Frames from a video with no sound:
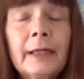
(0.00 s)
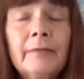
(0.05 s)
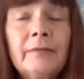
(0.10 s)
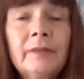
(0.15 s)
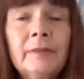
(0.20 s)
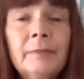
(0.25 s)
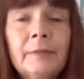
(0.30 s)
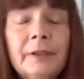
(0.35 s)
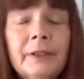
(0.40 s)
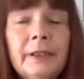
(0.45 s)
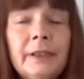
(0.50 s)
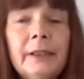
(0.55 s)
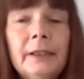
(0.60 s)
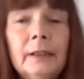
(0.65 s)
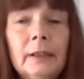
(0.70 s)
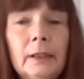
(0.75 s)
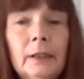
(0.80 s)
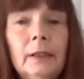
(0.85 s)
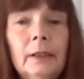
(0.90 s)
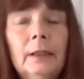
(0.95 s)

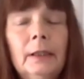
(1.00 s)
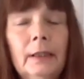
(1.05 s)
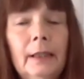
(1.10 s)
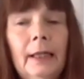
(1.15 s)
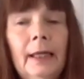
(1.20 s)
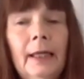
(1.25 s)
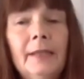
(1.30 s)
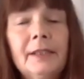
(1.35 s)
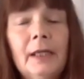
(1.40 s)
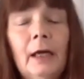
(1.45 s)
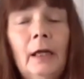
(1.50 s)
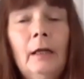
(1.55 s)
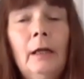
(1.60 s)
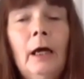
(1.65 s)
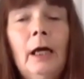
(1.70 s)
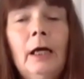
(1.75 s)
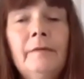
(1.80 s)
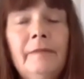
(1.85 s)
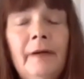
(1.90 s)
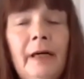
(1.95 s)
Everybody has a
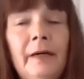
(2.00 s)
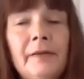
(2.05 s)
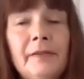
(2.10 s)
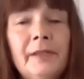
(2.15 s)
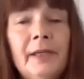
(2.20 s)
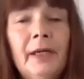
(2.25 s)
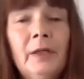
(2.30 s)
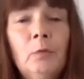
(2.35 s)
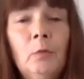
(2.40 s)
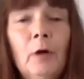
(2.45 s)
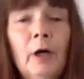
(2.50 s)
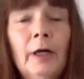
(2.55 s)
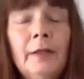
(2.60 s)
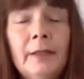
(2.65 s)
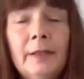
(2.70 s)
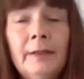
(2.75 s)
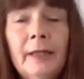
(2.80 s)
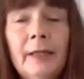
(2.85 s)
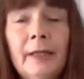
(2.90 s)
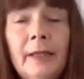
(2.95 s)
life outside
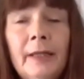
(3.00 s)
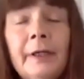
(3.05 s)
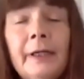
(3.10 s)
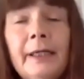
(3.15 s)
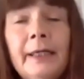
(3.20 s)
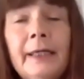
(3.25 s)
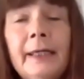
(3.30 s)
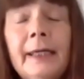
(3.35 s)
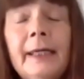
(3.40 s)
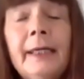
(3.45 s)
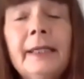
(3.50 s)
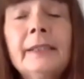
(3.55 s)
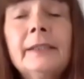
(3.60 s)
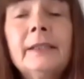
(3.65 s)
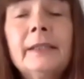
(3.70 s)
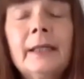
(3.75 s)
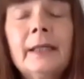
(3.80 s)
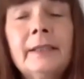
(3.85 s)
work that they're bringing in.